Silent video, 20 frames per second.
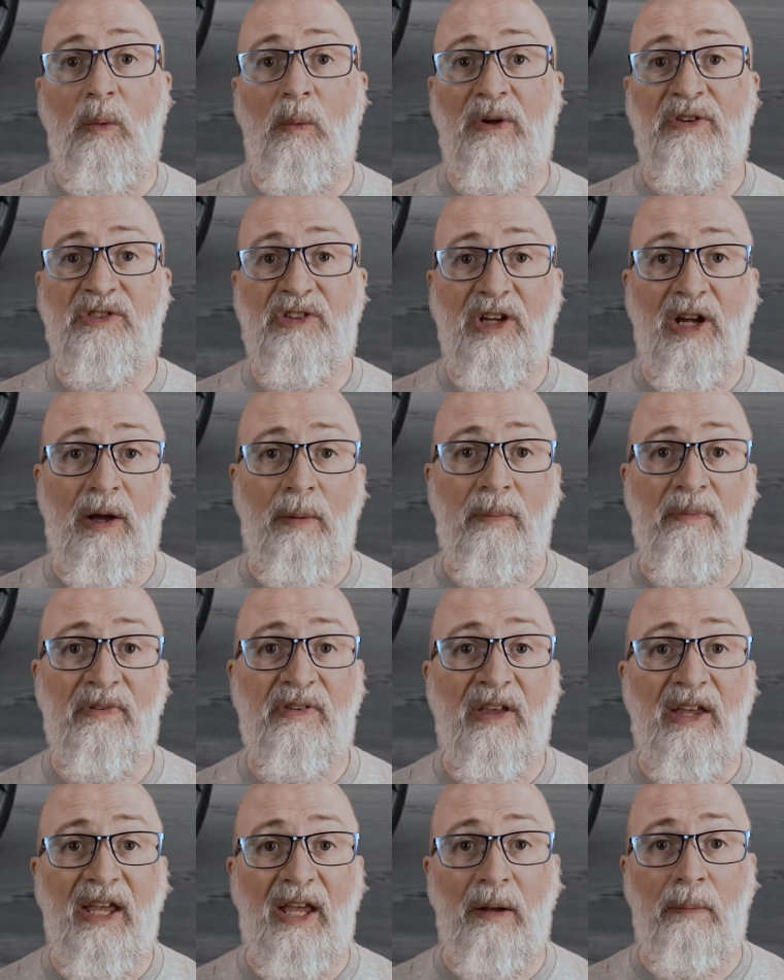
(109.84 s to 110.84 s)
which
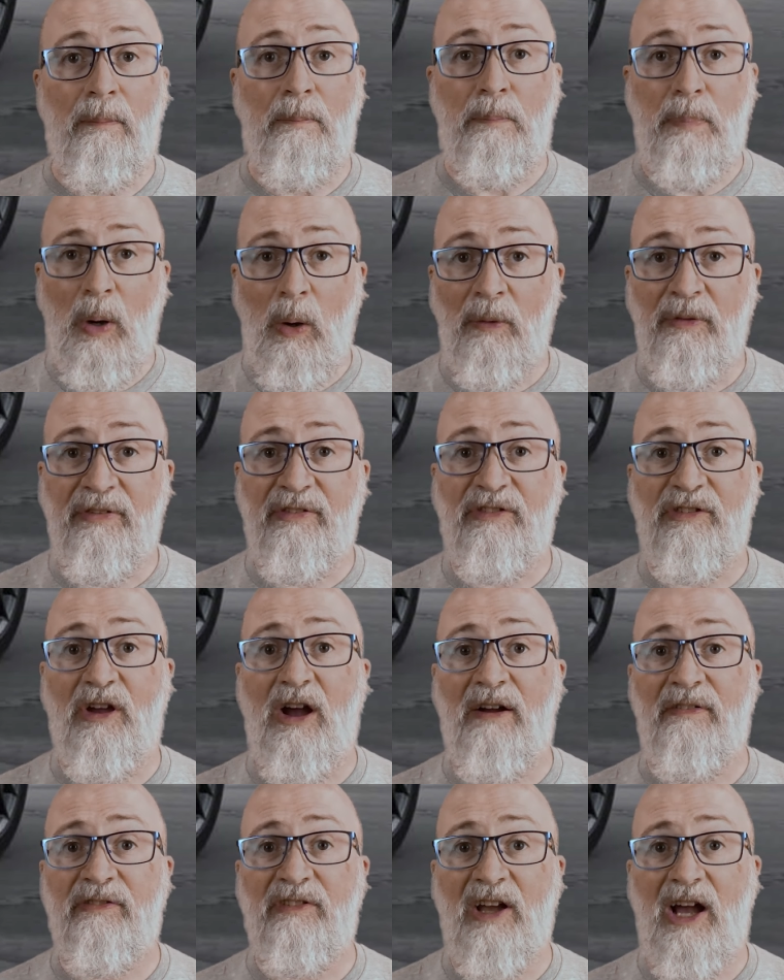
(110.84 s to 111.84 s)
comes in both
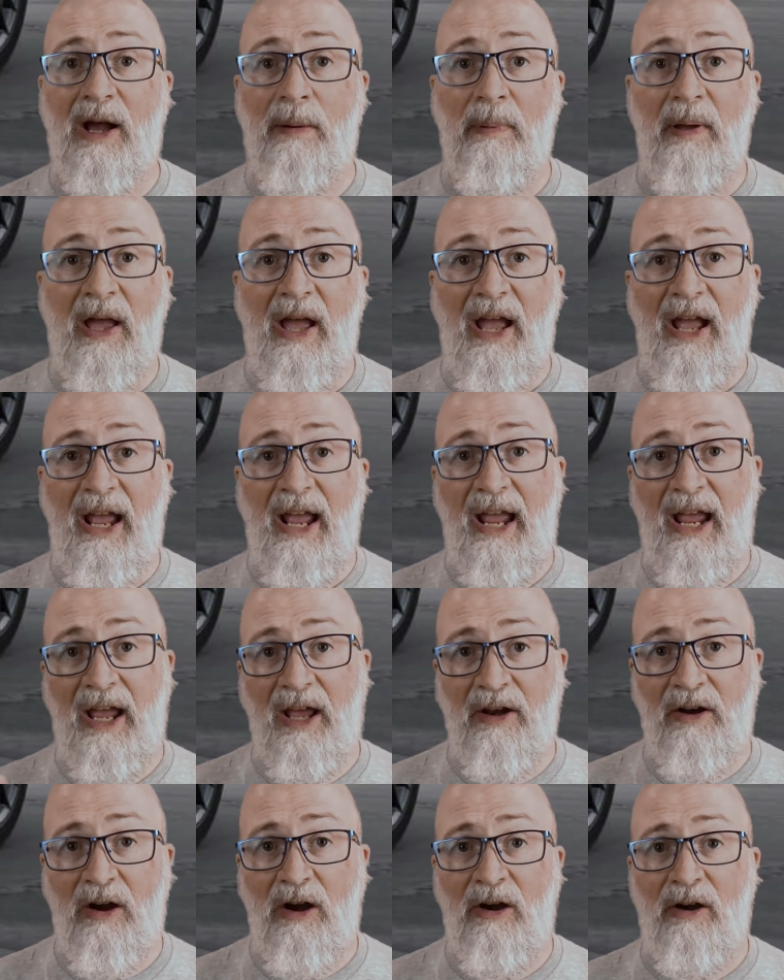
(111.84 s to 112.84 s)
soft top
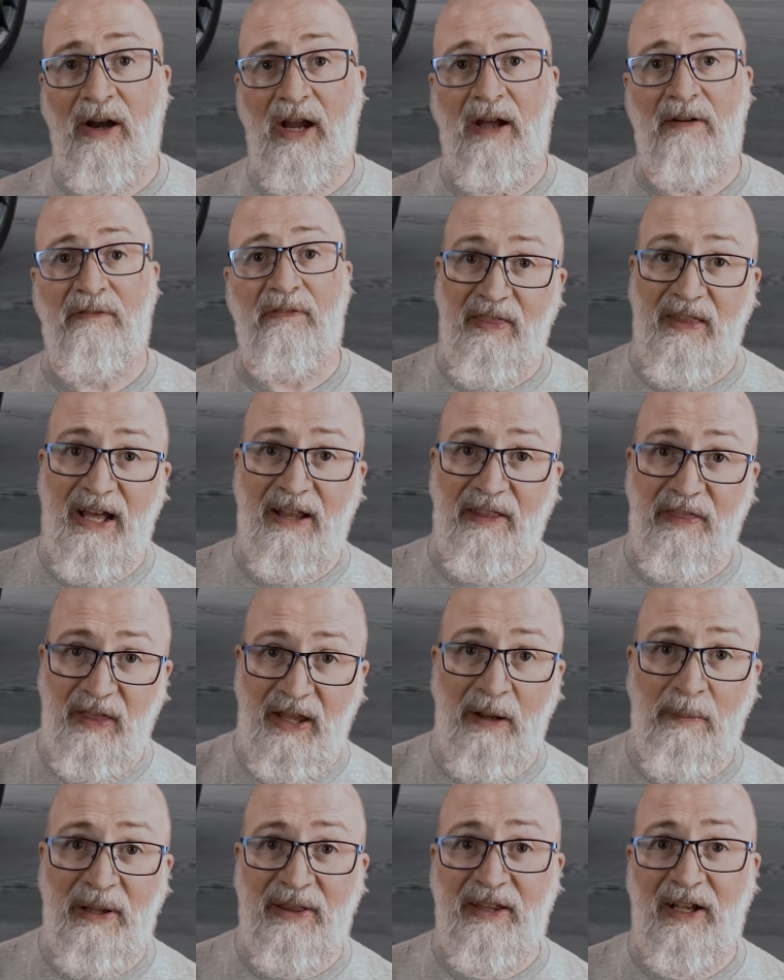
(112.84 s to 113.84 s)
and RF. Now, the
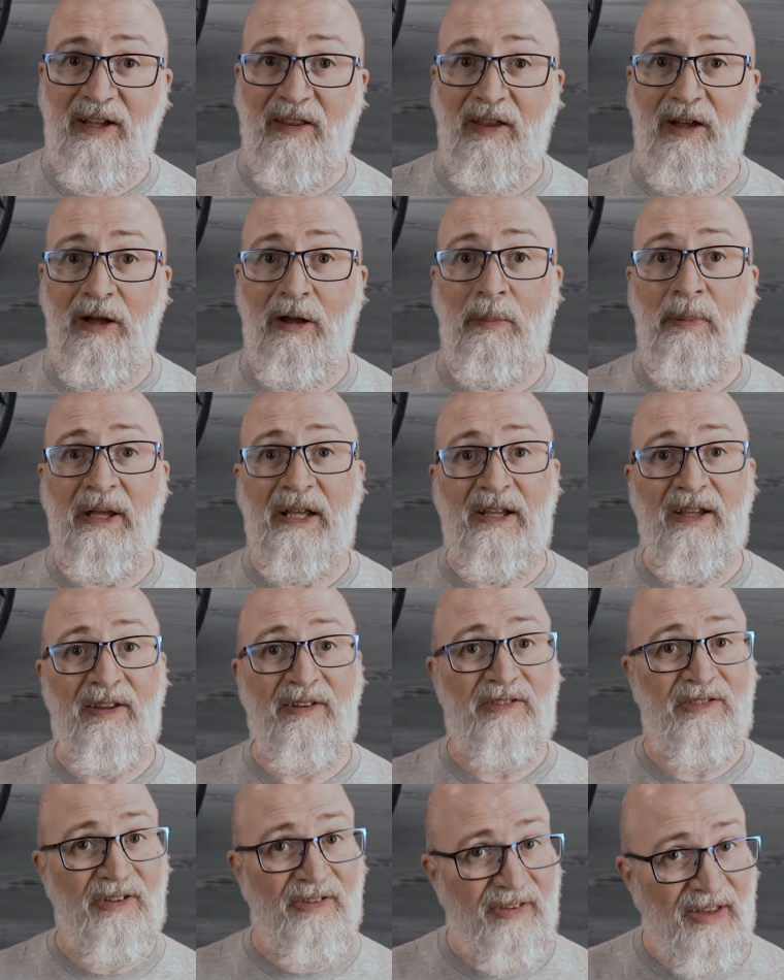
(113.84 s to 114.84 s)
thing about the Club
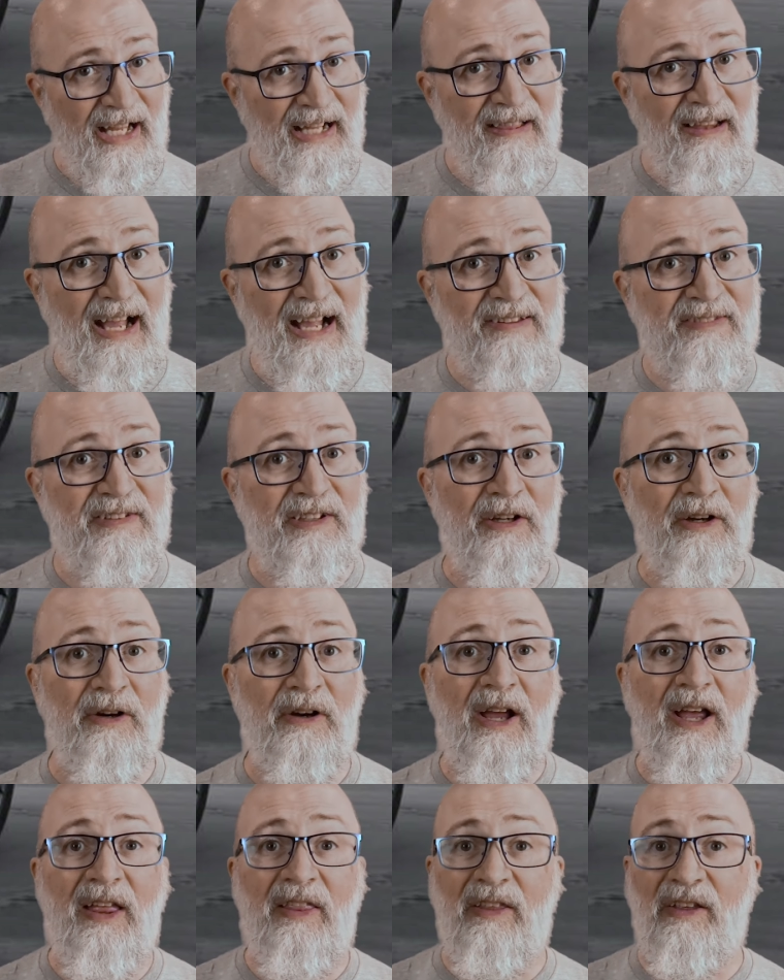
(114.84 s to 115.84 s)
is just like last
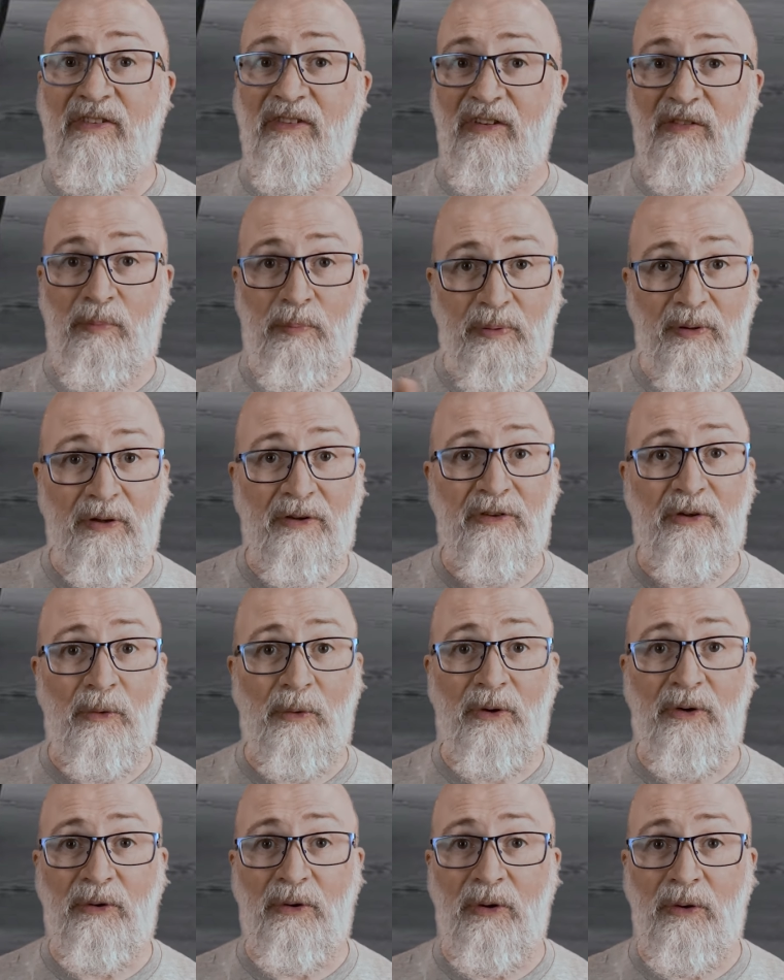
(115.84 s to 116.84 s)
year, this is build to
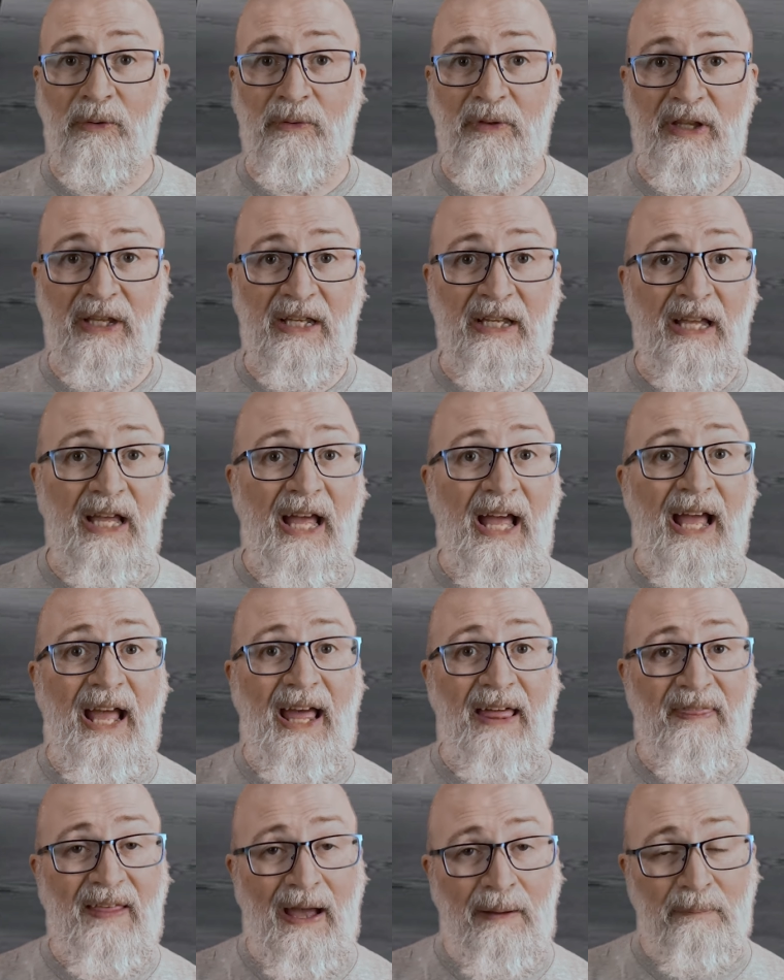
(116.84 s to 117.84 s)
order only.
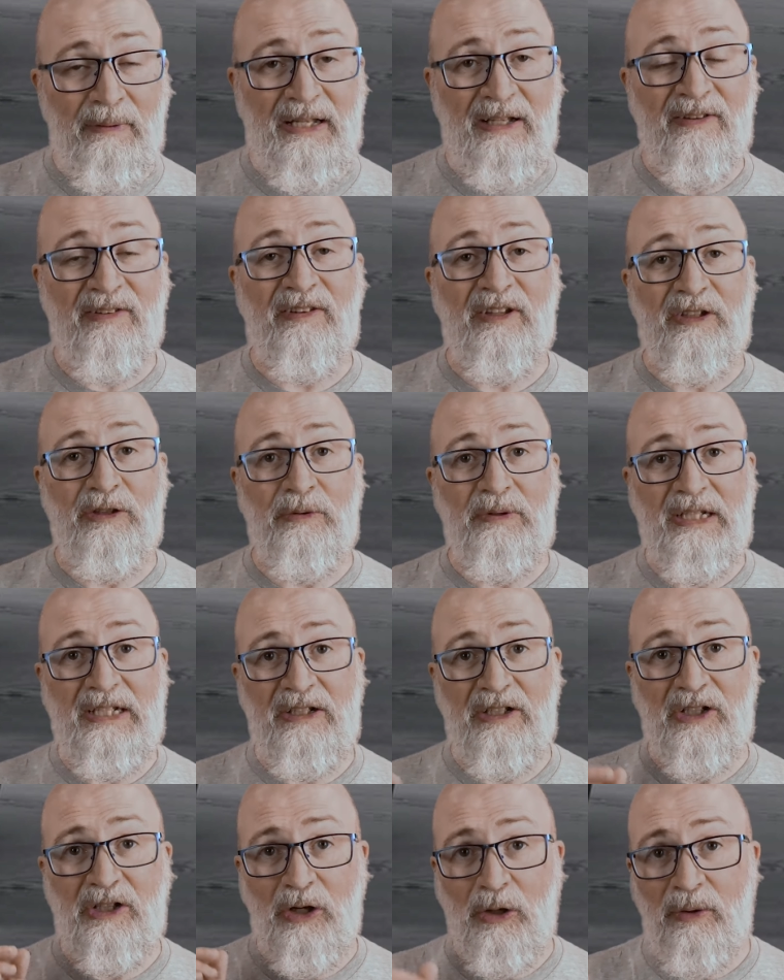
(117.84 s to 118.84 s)
And that means that you need
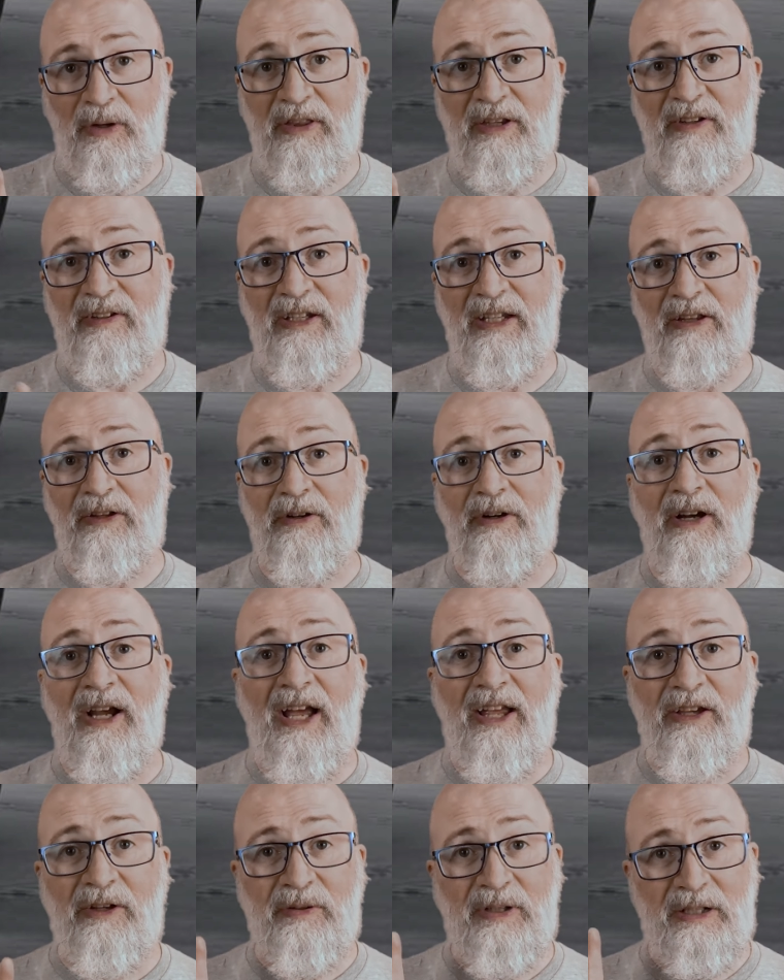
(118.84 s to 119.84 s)
to go to the dealer,
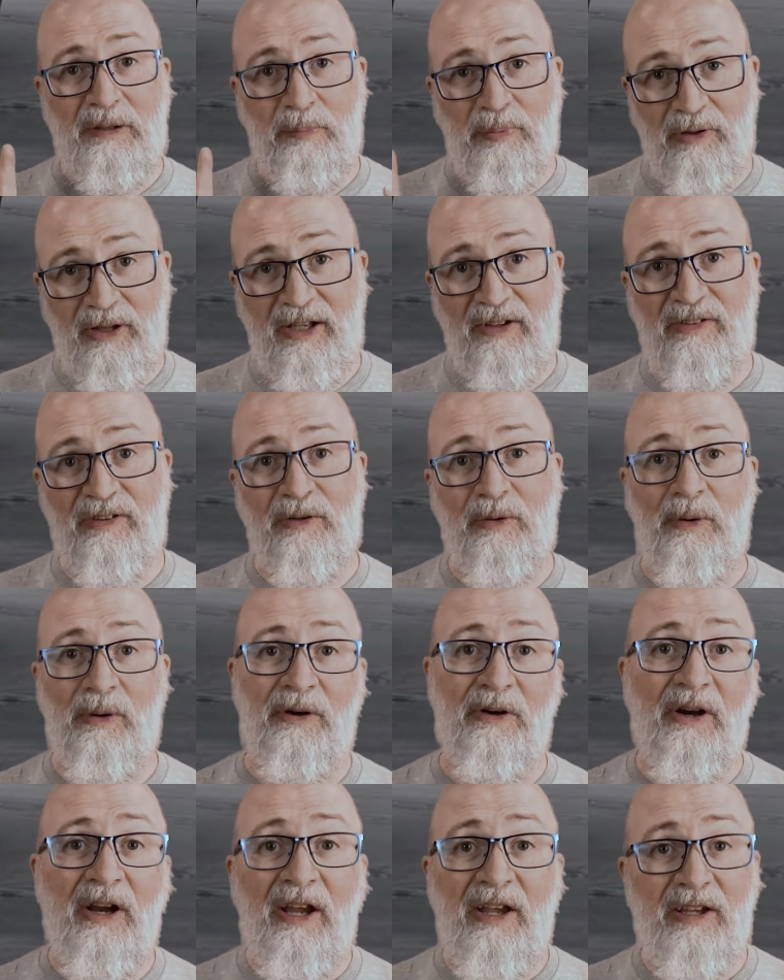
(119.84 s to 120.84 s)
you need to place an
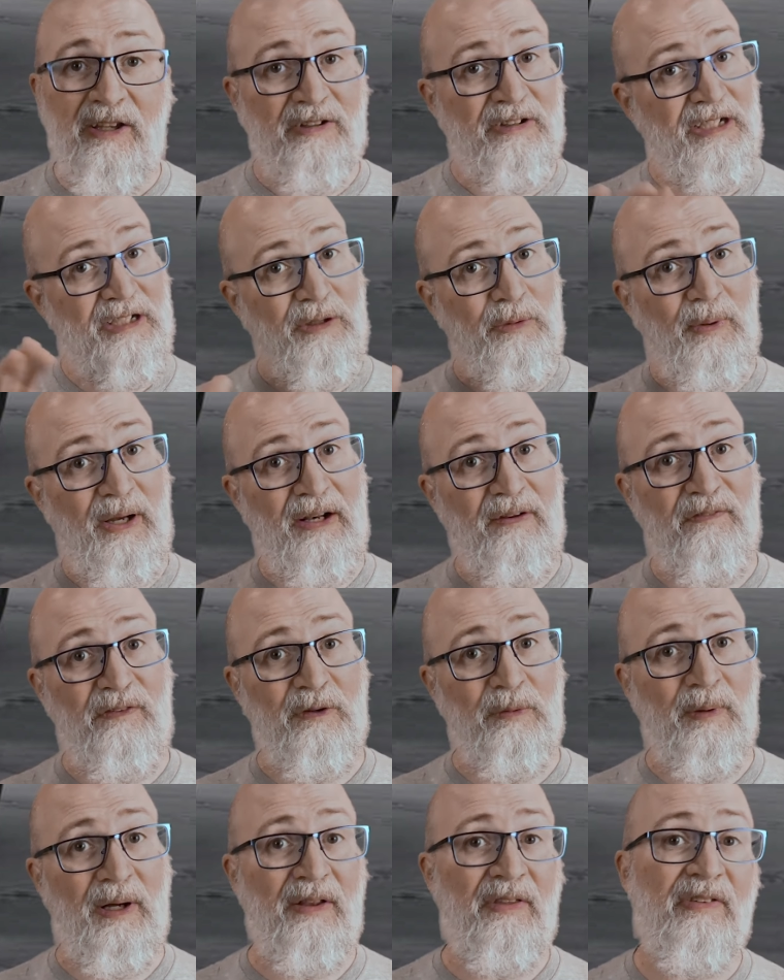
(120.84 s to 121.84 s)
order, you'll need to wait a
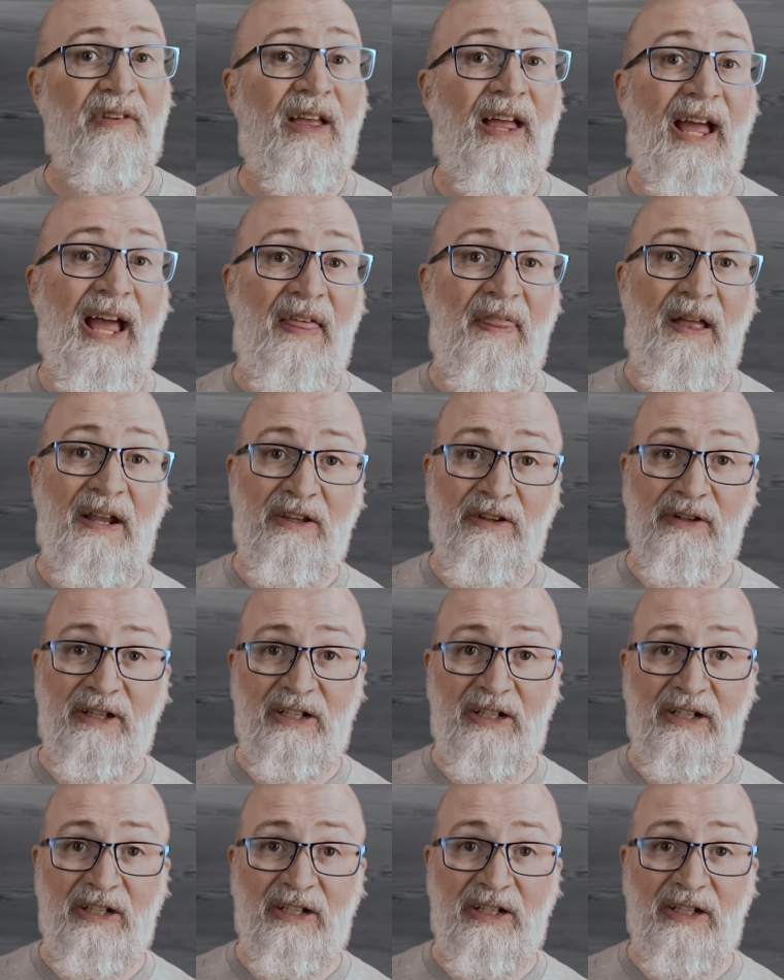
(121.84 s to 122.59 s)
few months, and then you'll